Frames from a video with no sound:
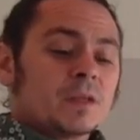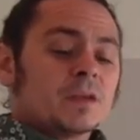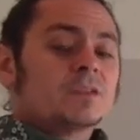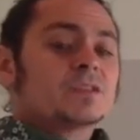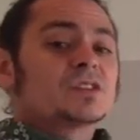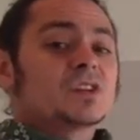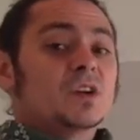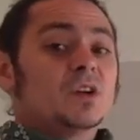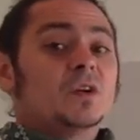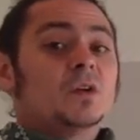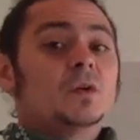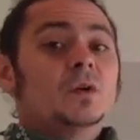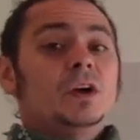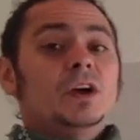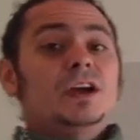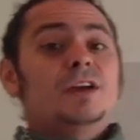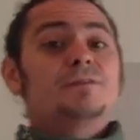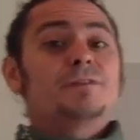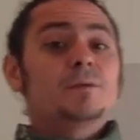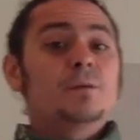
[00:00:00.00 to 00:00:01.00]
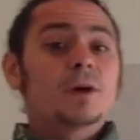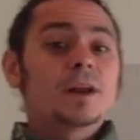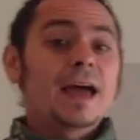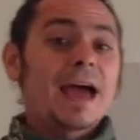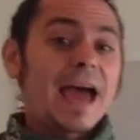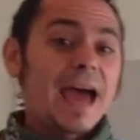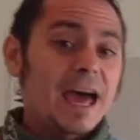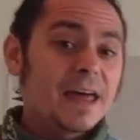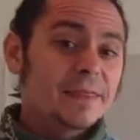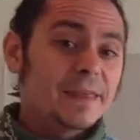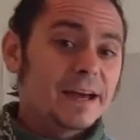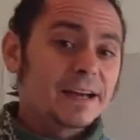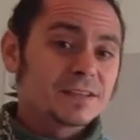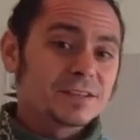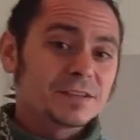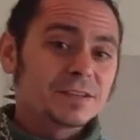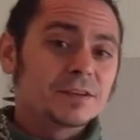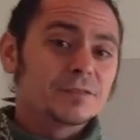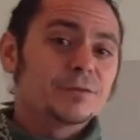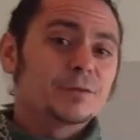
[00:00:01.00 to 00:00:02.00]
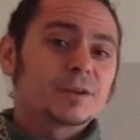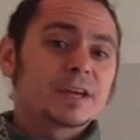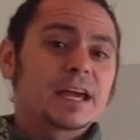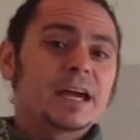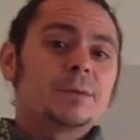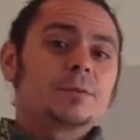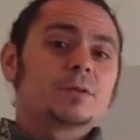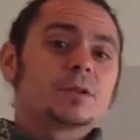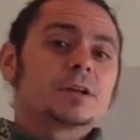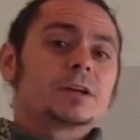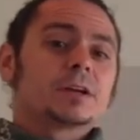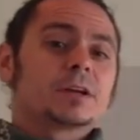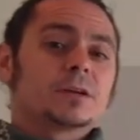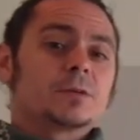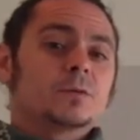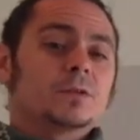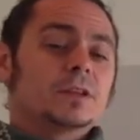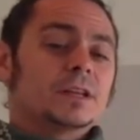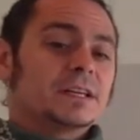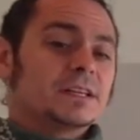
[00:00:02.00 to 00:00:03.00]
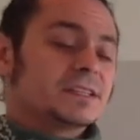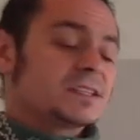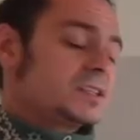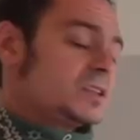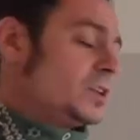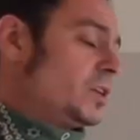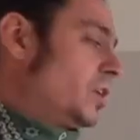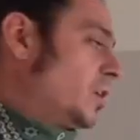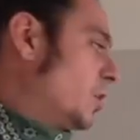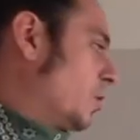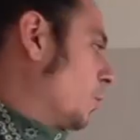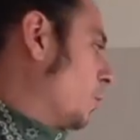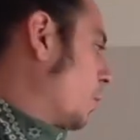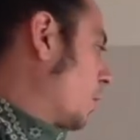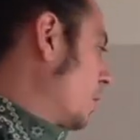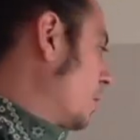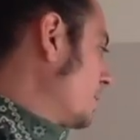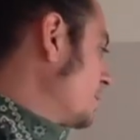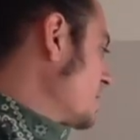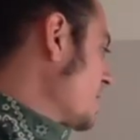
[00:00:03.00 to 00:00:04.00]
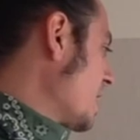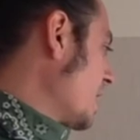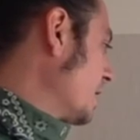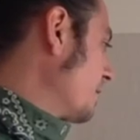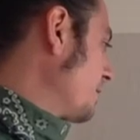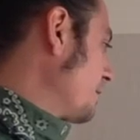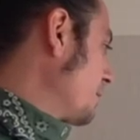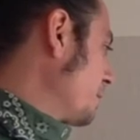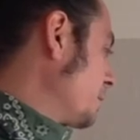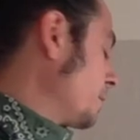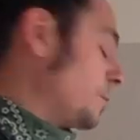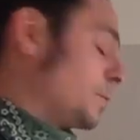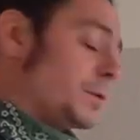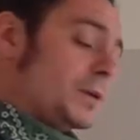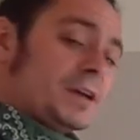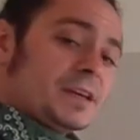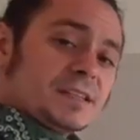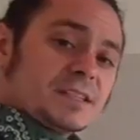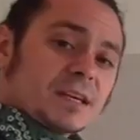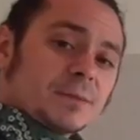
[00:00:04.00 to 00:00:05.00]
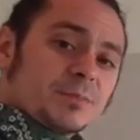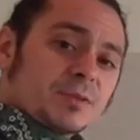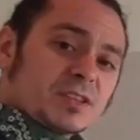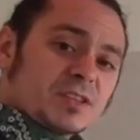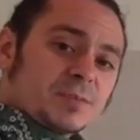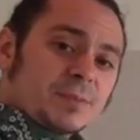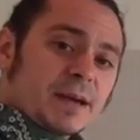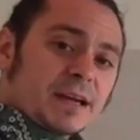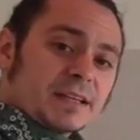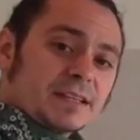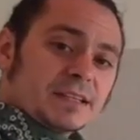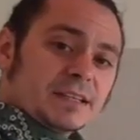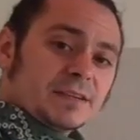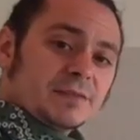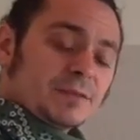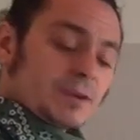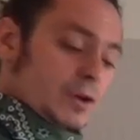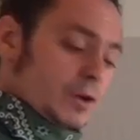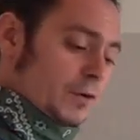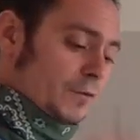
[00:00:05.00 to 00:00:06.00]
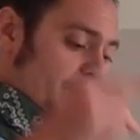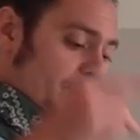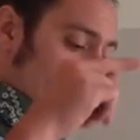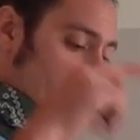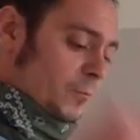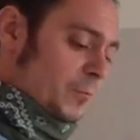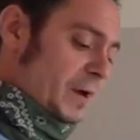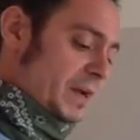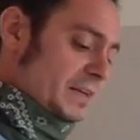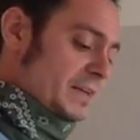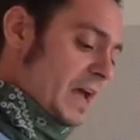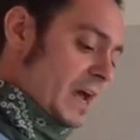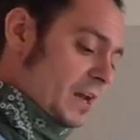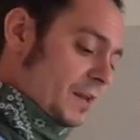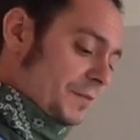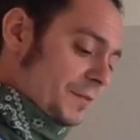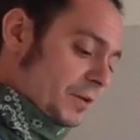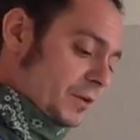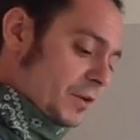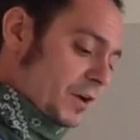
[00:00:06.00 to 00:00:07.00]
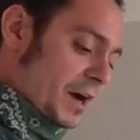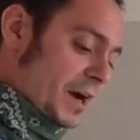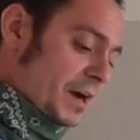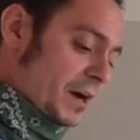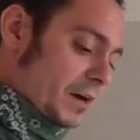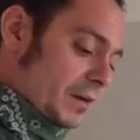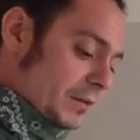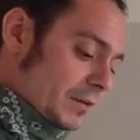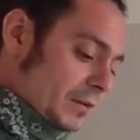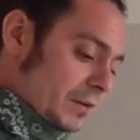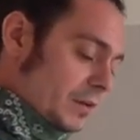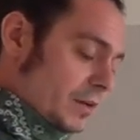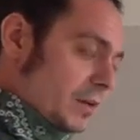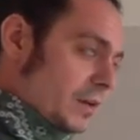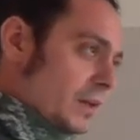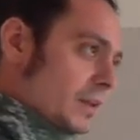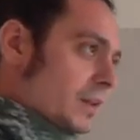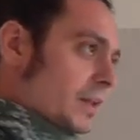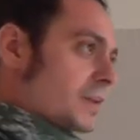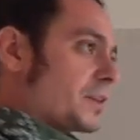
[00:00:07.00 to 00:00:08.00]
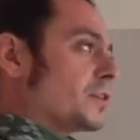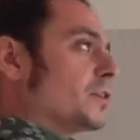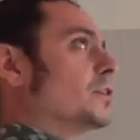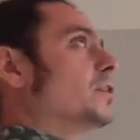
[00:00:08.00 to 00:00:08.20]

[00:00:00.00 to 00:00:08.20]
So if you want to add that to your vocabulary list, a worm's eye view is a perspective from way down at the ground, like you're